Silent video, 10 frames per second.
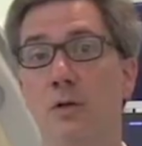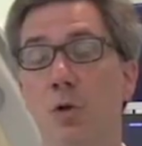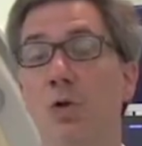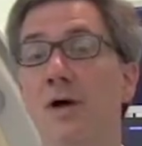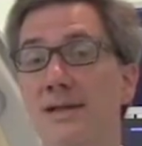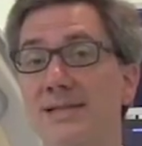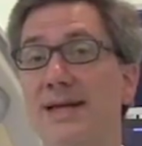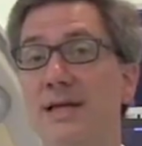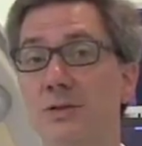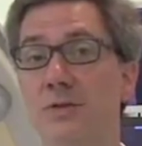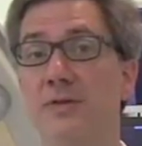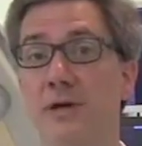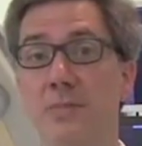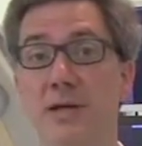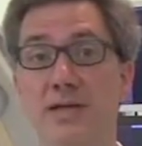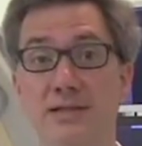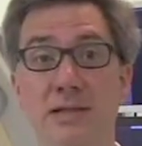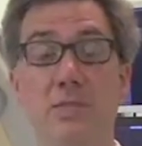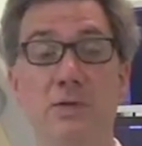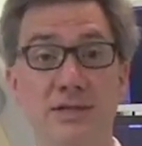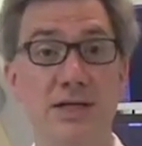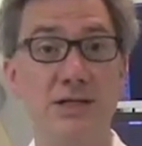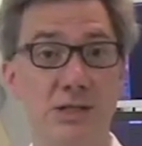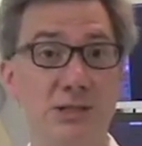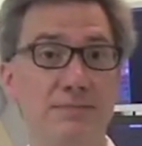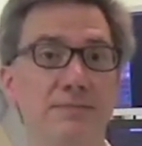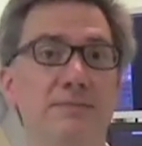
localized cancer therapy is embolization.